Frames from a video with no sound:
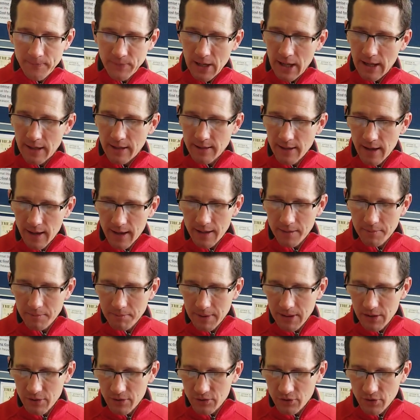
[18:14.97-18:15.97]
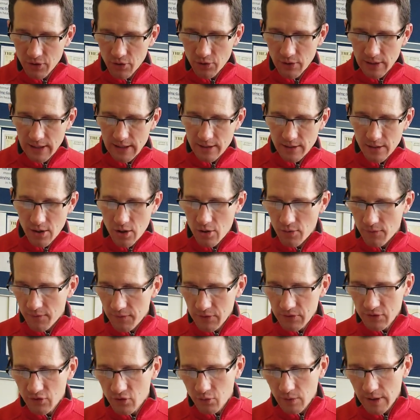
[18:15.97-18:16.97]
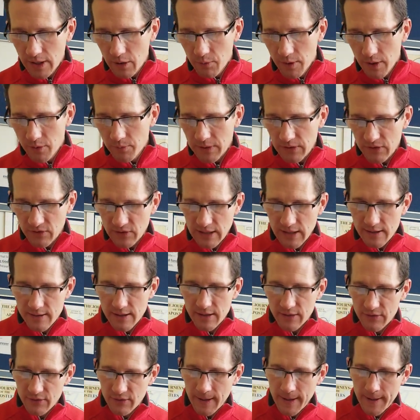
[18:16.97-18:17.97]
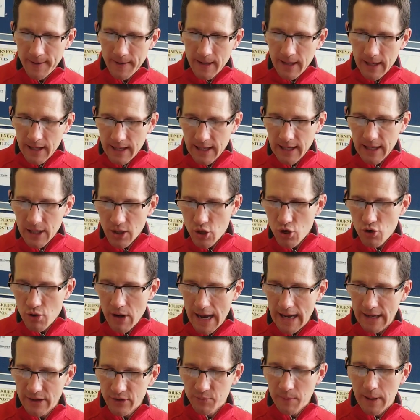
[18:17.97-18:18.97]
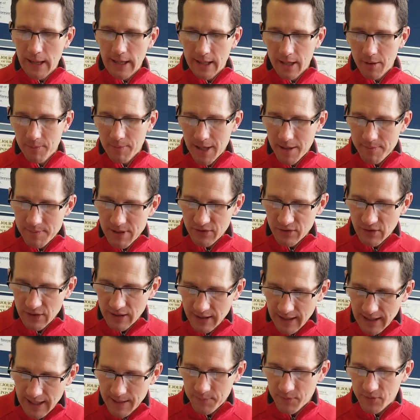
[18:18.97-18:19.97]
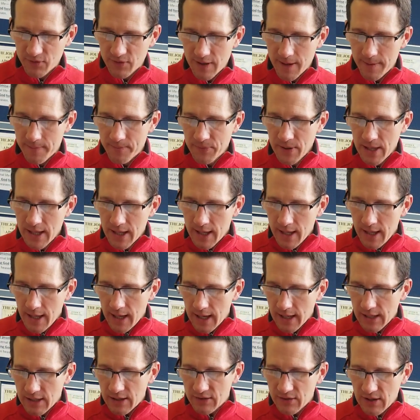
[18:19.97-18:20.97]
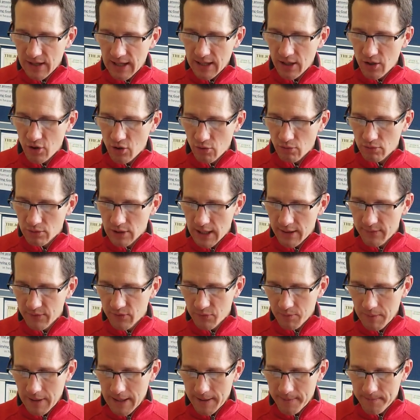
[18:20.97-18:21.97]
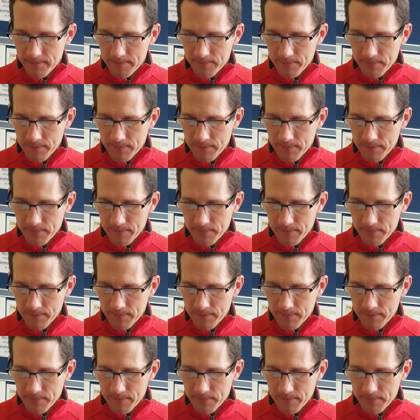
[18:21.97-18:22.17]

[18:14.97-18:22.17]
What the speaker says: and not mere duty alone. Verse 21, we see this. He who has my commandments and keeps them, it is he who loves me.